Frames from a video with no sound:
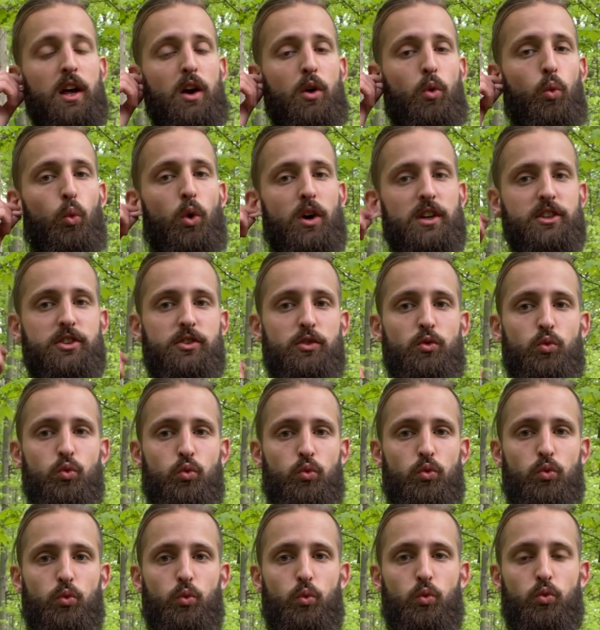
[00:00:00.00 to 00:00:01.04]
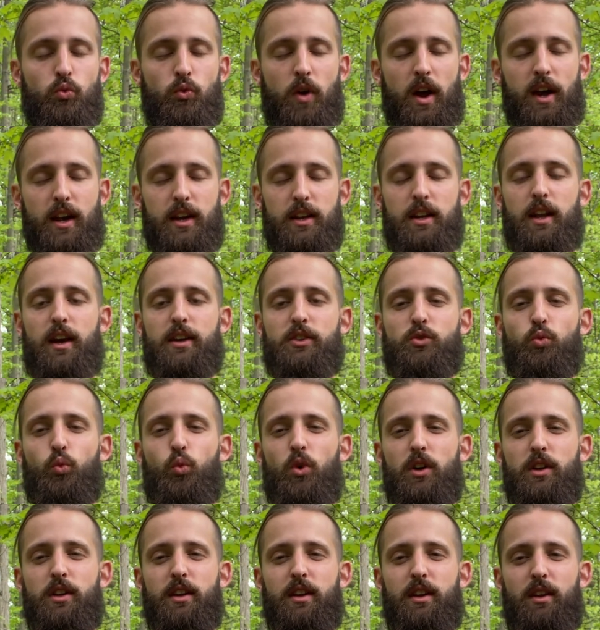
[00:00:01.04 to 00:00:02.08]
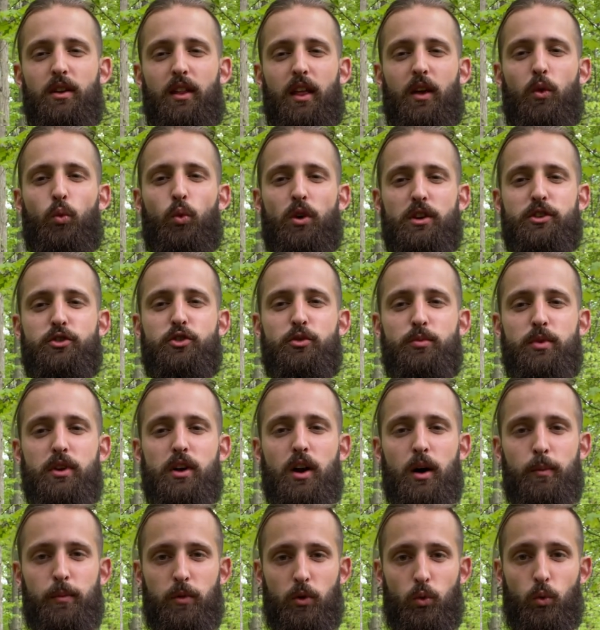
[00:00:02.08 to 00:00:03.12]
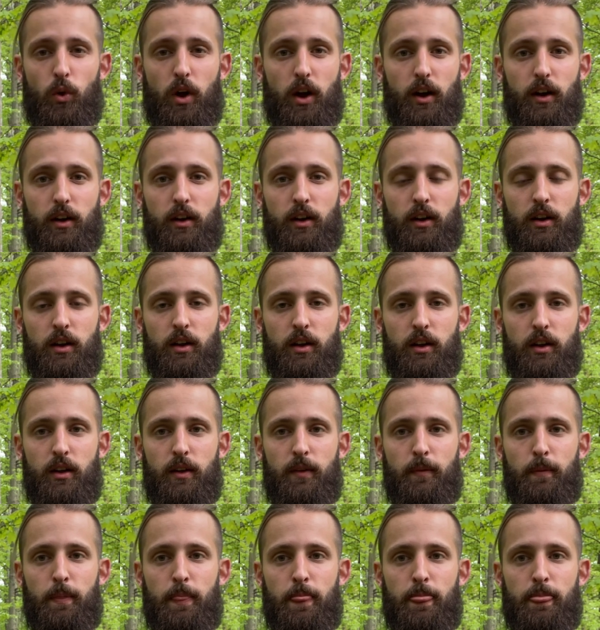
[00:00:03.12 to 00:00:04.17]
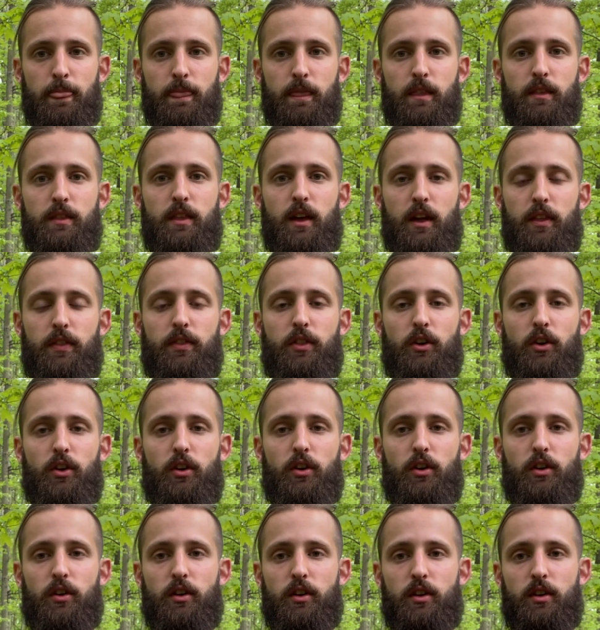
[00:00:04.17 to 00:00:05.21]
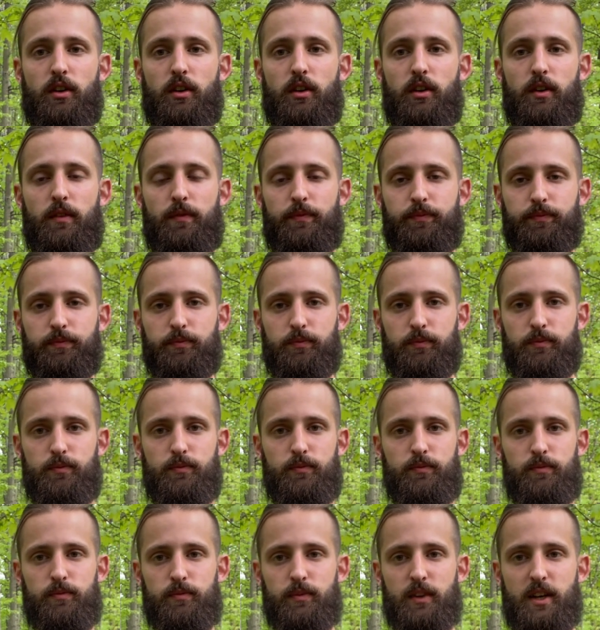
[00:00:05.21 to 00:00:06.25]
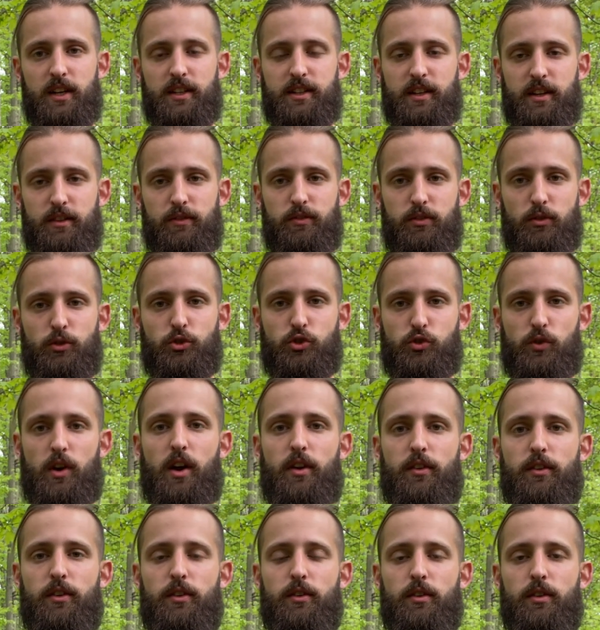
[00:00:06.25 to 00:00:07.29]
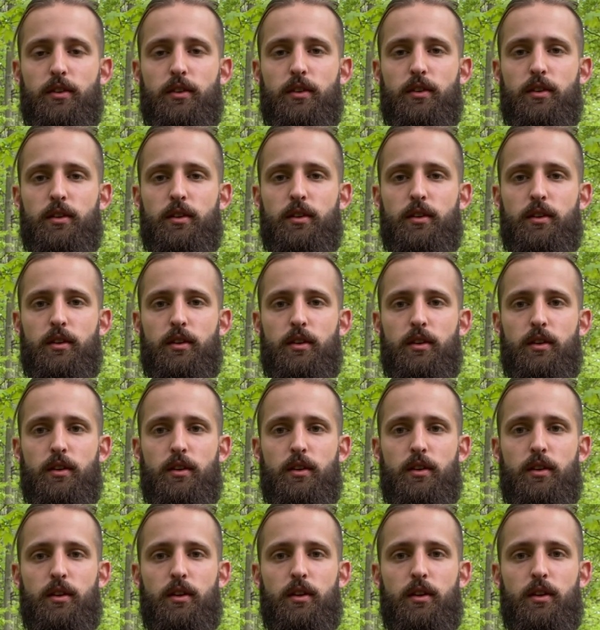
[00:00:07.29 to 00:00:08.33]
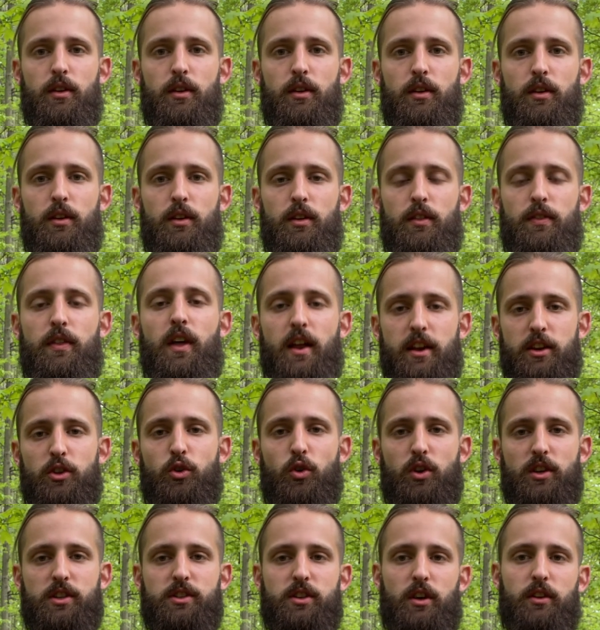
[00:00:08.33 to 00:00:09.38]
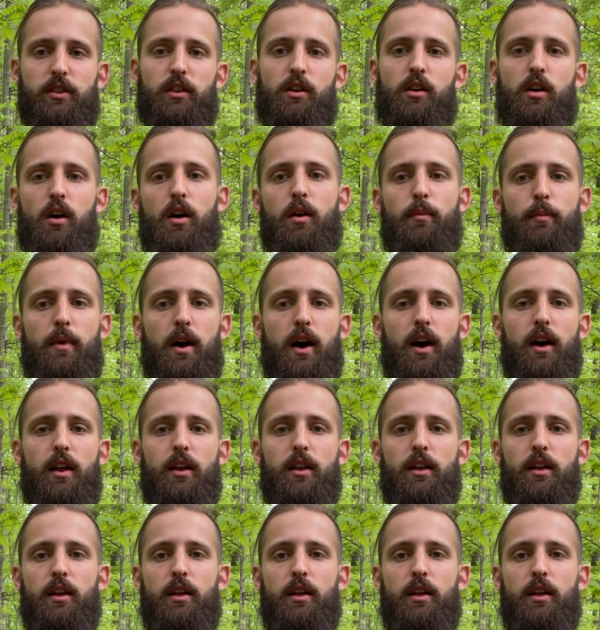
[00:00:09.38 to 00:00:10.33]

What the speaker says: Once you recognize once you become aware that there is influence around you, then you can start the combat